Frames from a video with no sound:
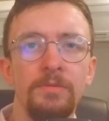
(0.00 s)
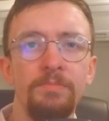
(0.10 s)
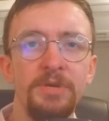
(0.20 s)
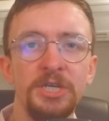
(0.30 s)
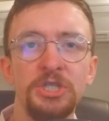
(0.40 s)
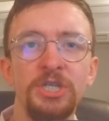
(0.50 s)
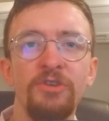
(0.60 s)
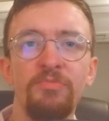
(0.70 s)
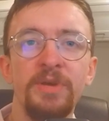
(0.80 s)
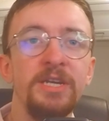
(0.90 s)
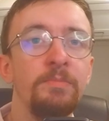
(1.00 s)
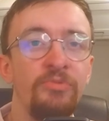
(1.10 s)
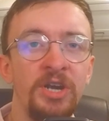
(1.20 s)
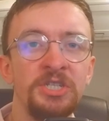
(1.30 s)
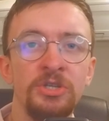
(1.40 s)
PSG have played
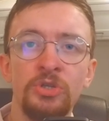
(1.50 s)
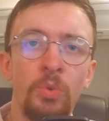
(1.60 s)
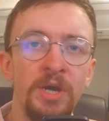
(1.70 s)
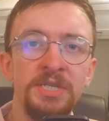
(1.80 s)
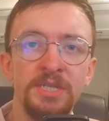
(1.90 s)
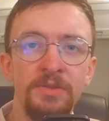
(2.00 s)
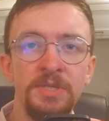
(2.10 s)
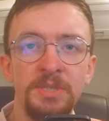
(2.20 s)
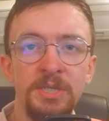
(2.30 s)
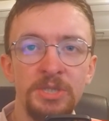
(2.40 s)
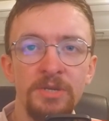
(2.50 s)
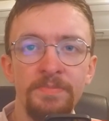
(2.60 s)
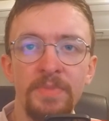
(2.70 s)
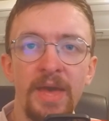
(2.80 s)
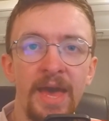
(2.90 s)
Brest twice this season,
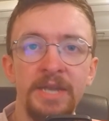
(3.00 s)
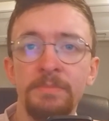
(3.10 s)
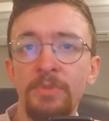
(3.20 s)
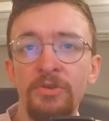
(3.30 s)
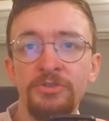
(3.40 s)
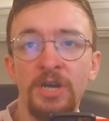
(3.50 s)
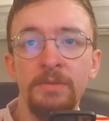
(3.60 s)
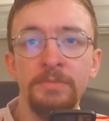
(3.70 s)
and both times